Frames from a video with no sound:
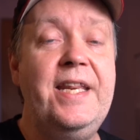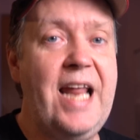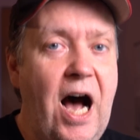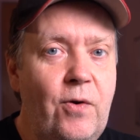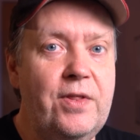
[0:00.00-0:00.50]

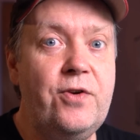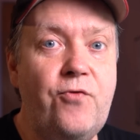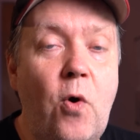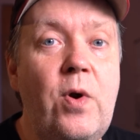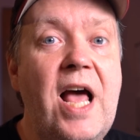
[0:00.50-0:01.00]
Now the
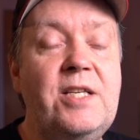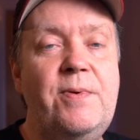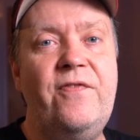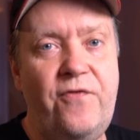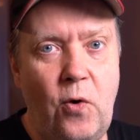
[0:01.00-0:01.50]
drone has
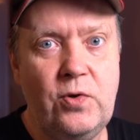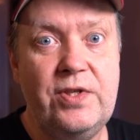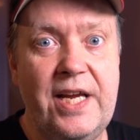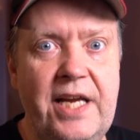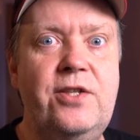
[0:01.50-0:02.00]
been
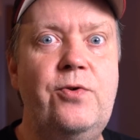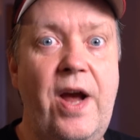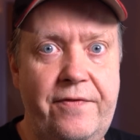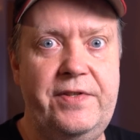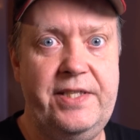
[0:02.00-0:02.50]
forced into
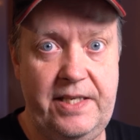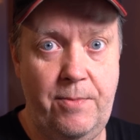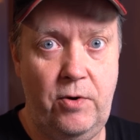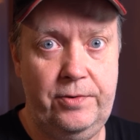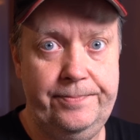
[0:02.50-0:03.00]
FCC
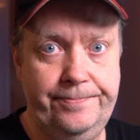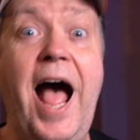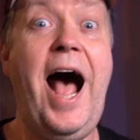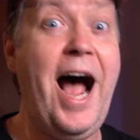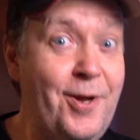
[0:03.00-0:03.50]
mode.
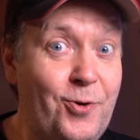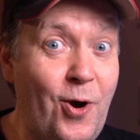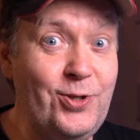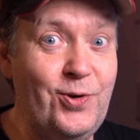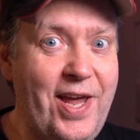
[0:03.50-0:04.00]
Are you
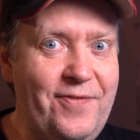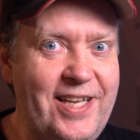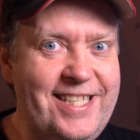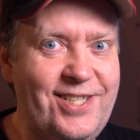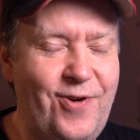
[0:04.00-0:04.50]
going to give
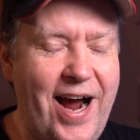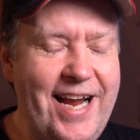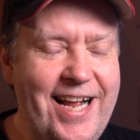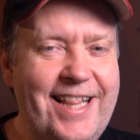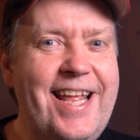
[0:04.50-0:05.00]
this a
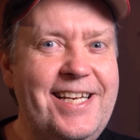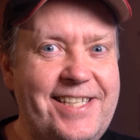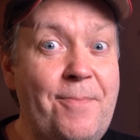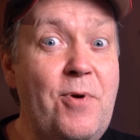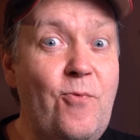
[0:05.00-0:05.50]
try? Then
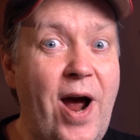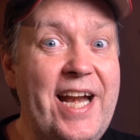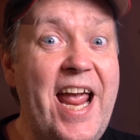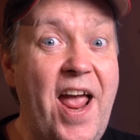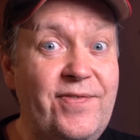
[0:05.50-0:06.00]
simply
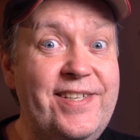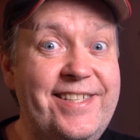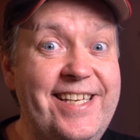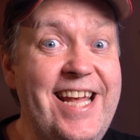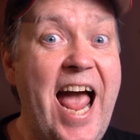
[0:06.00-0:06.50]
write
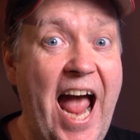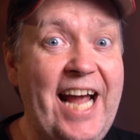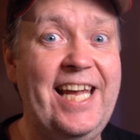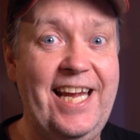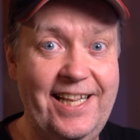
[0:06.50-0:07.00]
FCC
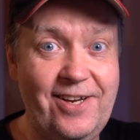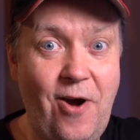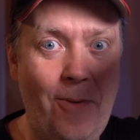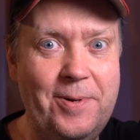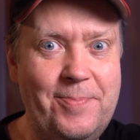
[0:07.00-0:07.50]
hack in the
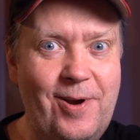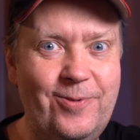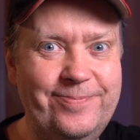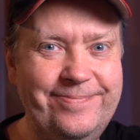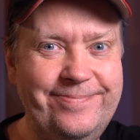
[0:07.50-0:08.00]
comment below.